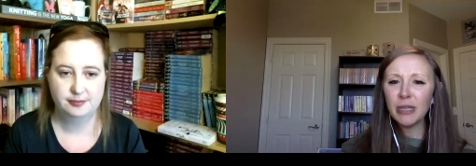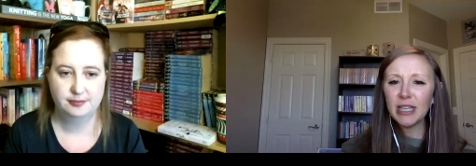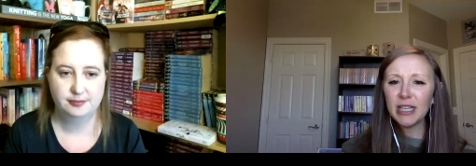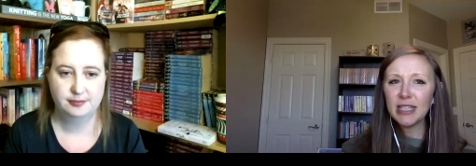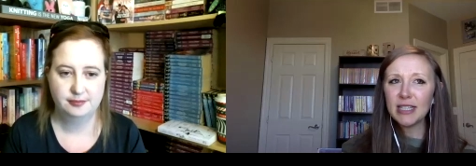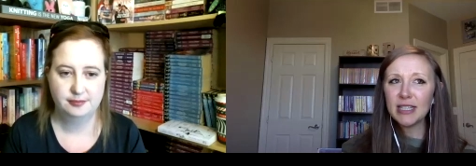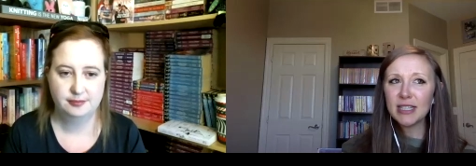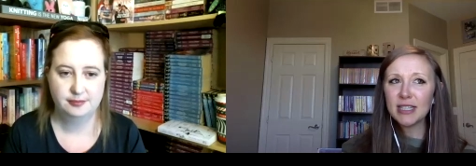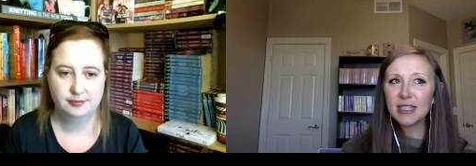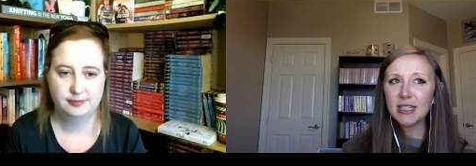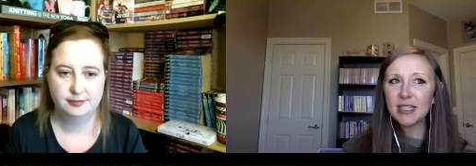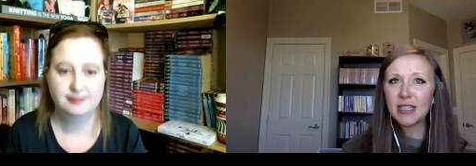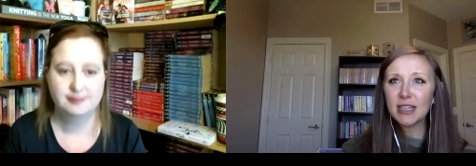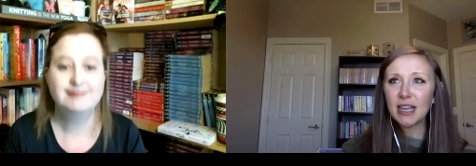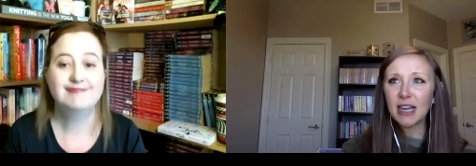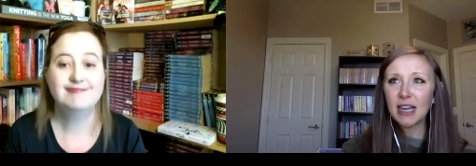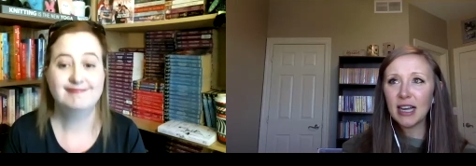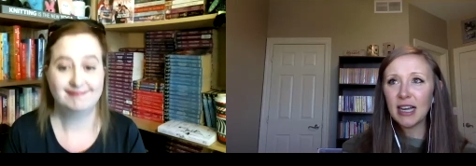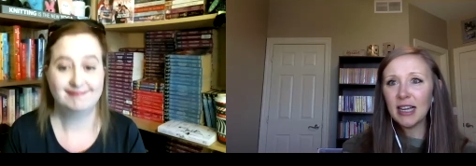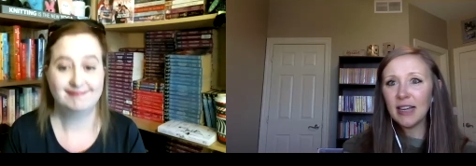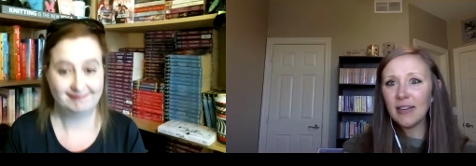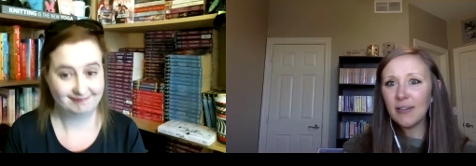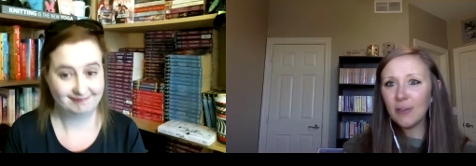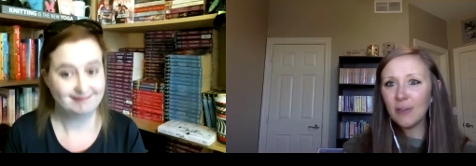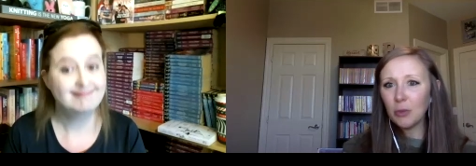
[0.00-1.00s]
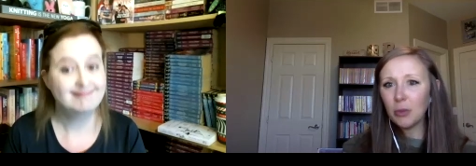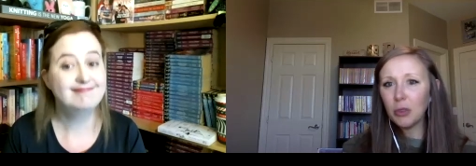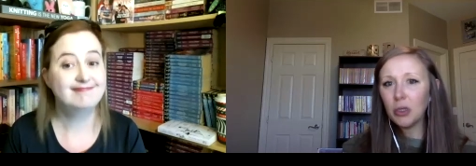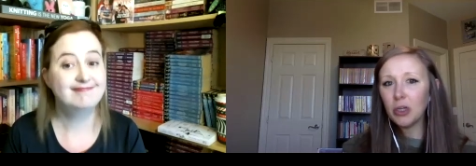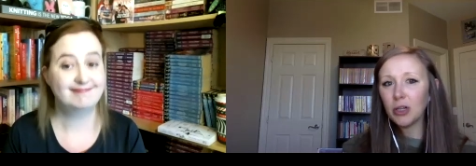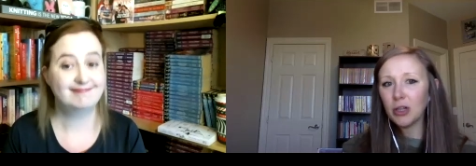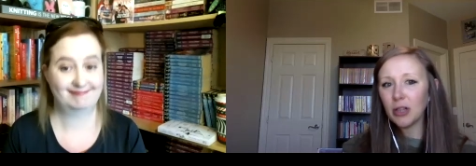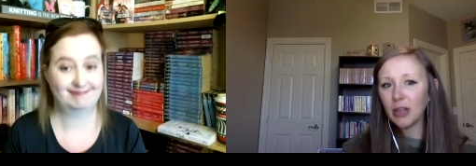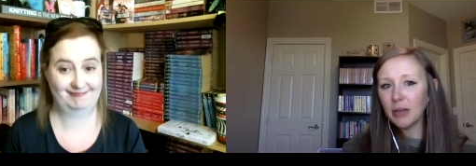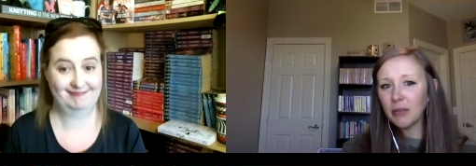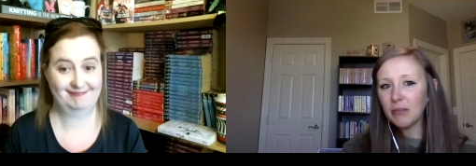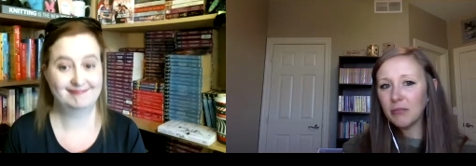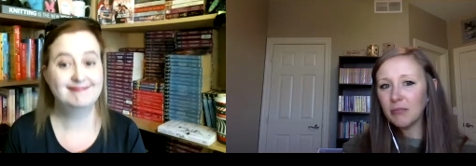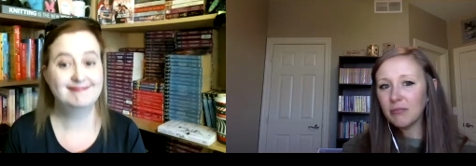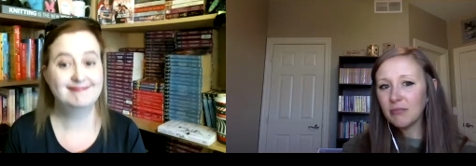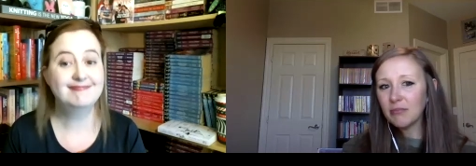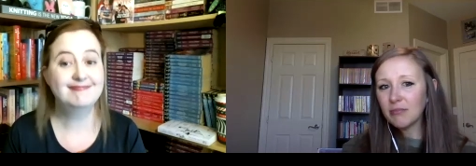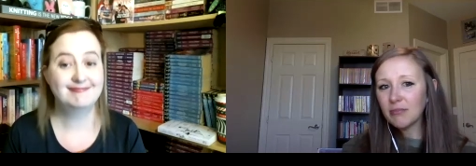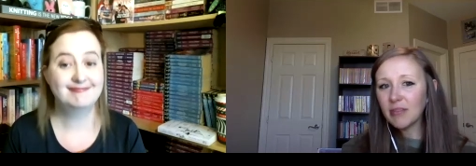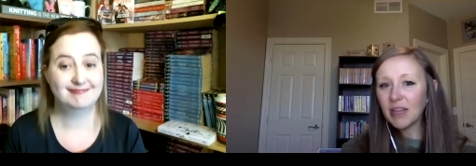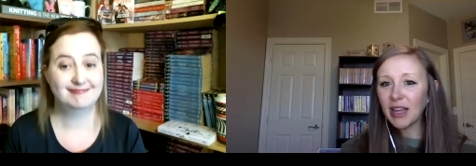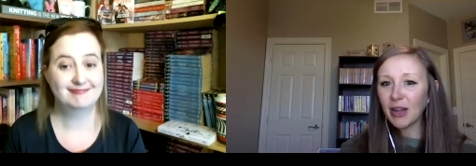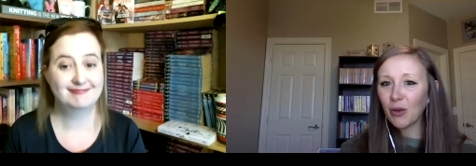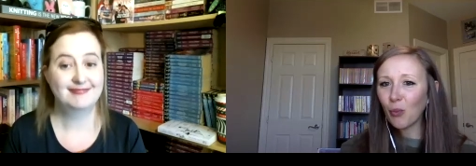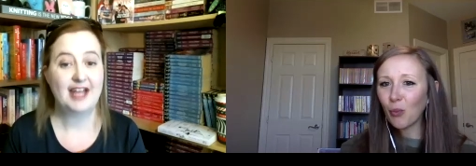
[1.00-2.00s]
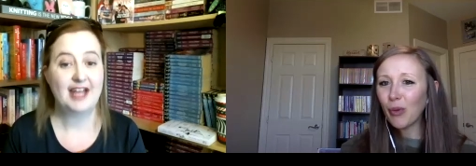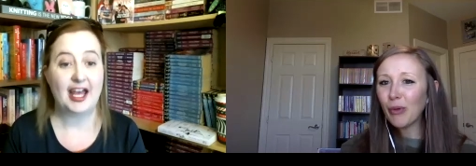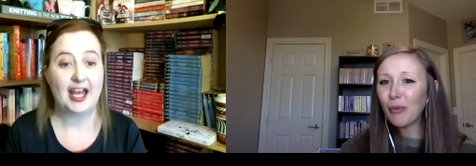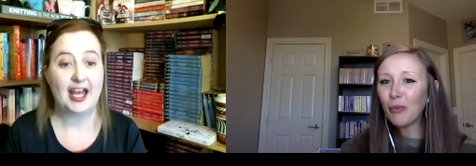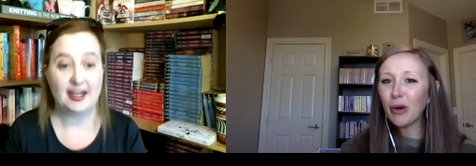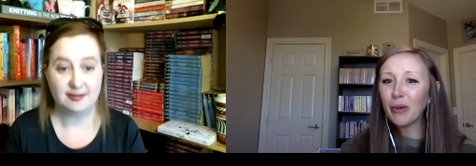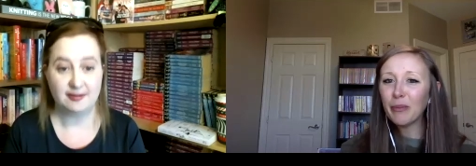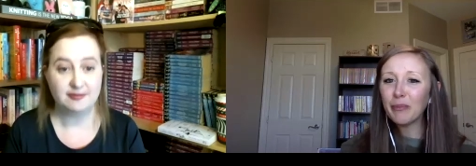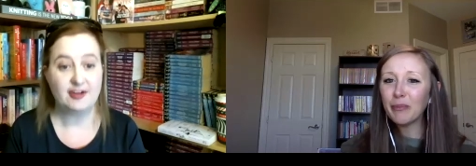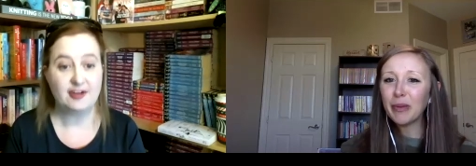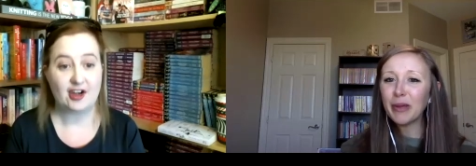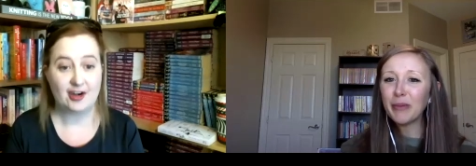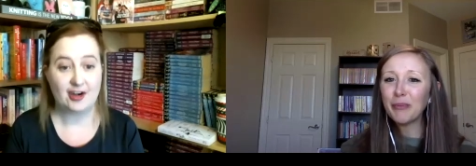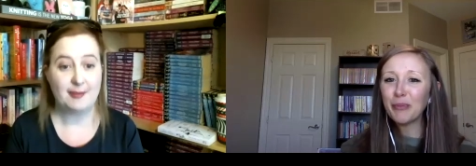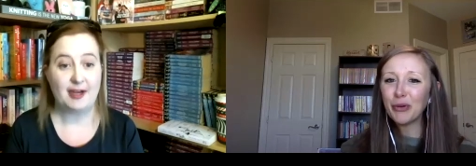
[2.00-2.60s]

Speaker 1: is kind of a book club like we want very people,